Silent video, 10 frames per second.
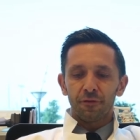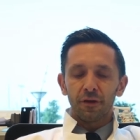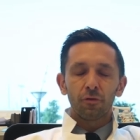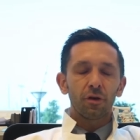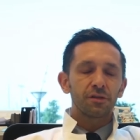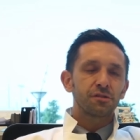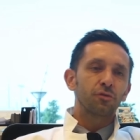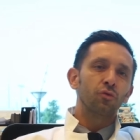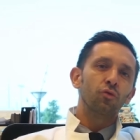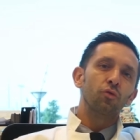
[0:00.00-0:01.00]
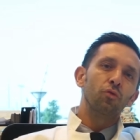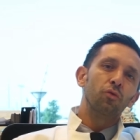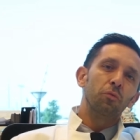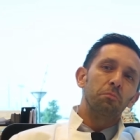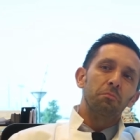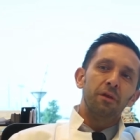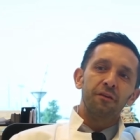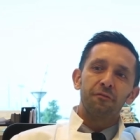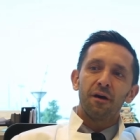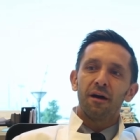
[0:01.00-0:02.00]
the courage to
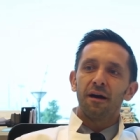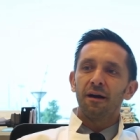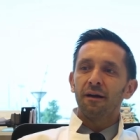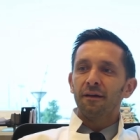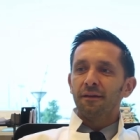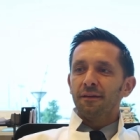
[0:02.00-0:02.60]
live a,